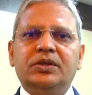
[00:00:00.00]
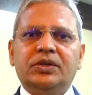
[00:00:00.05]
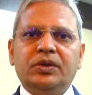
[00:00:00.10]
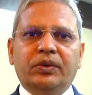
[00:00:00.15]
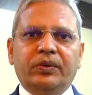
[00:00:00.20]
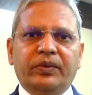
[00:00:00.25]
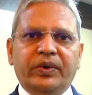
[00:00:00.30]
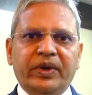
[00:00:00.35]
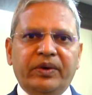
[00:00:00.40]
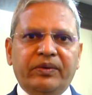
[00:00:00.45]

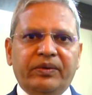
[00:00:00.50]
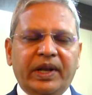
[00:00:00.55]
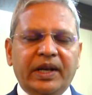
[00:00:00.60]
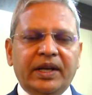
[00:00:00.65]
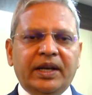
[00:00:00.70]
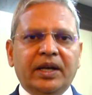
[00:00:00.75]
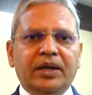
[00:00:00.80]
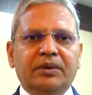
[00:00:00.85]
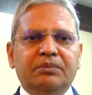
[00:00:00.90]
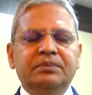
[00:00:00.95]
So we
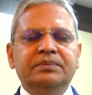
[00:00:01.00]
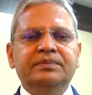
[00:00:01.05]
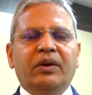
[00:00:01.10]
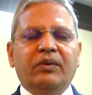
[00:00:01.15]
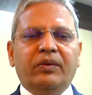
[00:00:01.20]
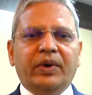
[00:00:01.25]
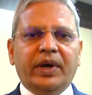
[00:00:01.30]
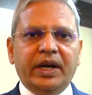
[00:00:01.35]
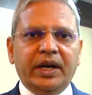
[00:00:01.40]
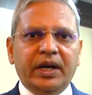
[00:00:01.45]
welcome
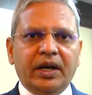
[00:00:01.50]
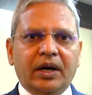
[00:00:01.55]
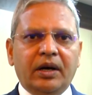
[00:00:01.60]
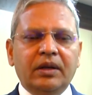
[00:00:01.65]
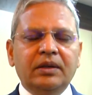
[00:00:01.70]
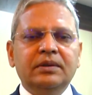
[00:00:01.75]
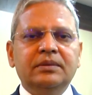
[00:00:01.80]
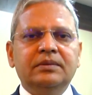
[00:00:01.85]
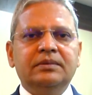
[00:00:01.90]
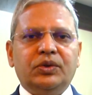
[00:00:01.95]
one and
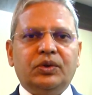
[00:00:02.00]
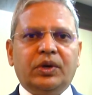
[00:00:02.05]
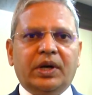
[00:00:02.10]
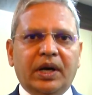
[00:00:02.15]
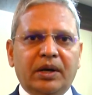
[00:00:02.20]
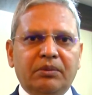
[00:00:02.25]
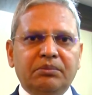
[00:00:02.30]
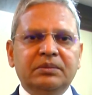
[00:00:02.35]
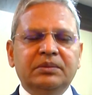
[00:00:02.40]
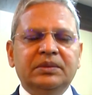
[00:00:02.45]
all to
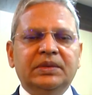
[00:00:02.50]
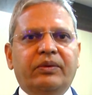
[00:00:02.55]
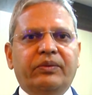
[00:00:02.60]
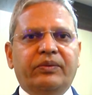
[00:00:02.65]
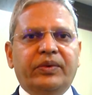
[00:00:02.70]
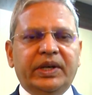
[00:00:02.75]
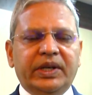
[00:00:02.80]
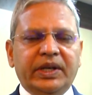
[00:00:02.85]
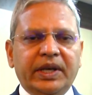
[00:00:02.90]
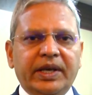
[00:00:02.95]
come
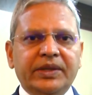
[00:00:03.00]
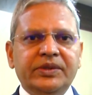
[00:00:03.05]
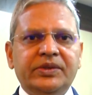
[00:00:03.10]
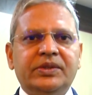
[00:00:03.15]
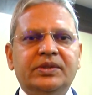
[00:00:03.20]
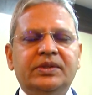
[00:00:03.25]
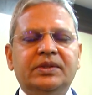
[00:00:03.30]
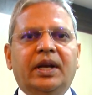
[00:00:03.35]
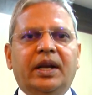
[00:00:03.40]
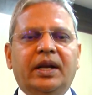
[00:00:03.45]

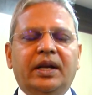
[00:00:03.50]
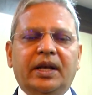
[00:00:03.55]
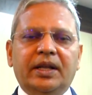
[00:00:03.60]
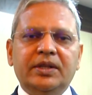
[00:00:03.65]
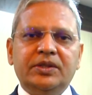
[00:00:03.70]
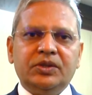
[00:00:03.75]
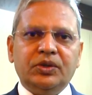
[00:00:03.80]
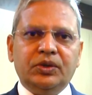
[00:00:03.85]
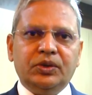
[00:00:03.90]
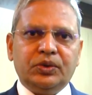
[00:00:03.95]
witness and
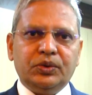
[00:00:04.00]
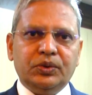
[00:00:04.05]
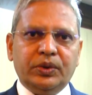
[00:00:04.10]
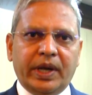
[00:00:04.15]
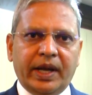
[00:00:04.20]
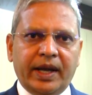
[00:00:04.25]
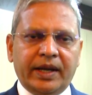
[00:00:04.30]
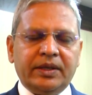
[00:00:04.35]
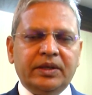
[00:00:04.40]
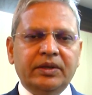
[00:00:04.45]
also to
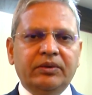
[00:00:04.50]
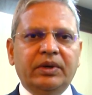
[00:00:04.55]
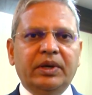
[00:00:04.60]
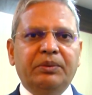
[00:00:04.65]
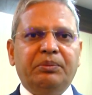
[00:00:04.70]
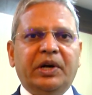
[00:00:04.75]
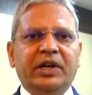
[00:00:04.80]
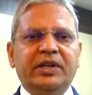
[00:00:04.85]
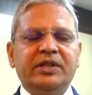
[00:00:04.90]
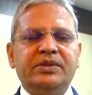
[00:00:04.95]
actively
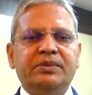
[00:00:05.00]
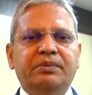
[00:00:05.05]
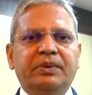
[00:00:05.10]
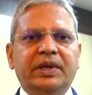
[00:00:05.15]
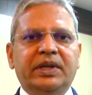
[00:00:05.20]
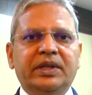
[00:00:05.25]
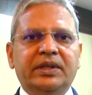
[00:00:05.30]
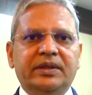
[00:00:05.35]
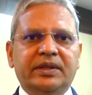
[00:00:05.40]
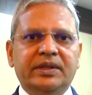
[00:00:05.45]

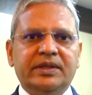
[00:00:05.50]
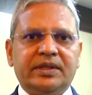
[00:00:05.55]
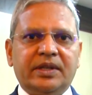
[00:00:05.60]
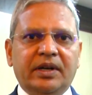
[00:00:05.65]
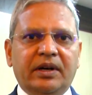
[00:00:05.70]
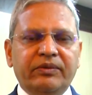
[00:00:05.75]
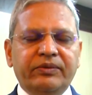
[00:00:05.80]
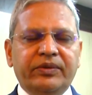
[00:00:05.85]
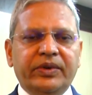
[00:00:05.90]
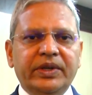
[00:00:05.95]
participate in these
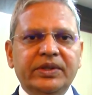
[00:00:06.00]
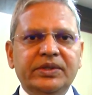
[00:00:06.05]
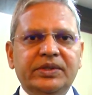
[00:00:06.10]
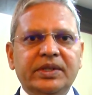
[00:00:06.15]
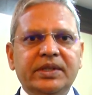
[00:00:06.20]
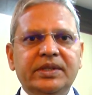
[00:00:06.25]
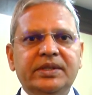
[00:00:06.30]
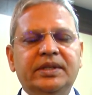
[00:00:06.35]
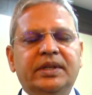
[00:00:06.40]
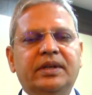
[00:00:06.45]

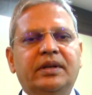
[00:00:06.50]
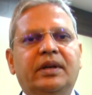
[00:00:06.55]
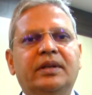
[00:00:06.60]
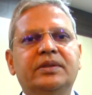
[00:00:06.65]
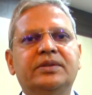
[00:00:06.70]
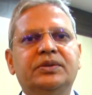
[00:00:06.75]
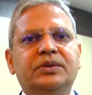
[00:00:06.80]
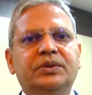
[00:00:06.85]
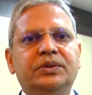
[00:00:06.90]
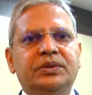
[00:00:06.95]
conferences and
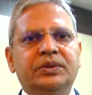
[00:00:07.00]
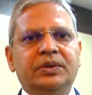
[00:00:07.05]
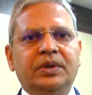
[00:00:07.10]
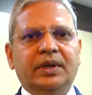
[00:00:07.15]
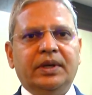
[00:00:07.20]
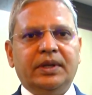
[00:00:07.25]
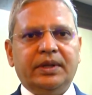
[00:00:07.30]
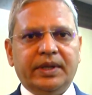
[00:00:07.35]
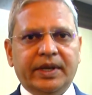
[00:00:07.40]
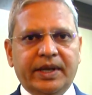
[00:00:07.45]

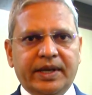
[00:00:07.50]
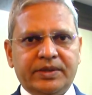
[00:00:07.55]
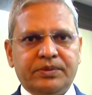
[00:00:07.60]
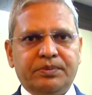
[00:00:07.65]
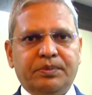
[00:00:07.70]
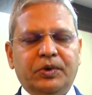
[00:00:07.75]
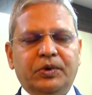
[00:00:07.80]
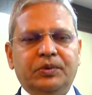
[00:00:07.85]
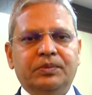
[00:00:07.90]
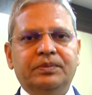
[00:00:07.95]
also the
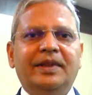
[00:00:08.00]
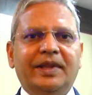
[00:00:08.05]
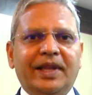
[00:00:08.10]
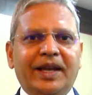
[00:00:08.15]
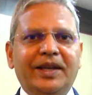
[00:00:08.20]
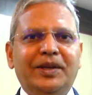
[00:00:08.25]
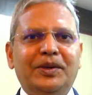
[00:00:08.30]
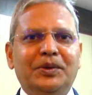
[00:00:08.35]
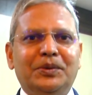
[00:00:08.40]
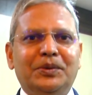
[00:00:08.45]
expo. Thank